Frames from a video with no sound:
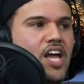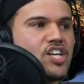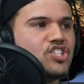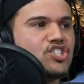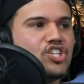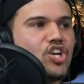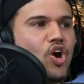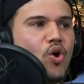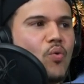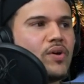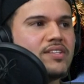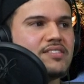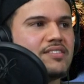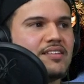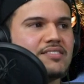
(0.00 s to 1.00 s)
She
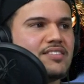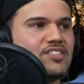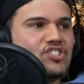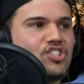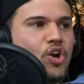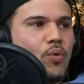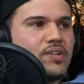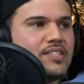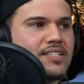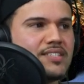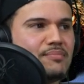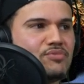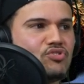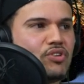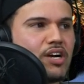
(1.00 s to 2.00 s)
always does this. She always has
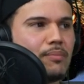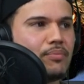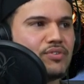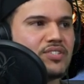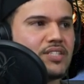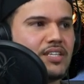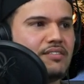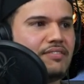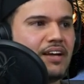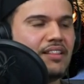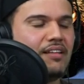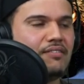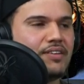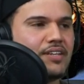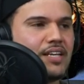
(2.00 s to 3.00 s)
some trick up her sleeve. I
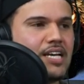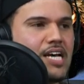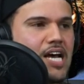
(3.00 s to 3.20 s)
love it.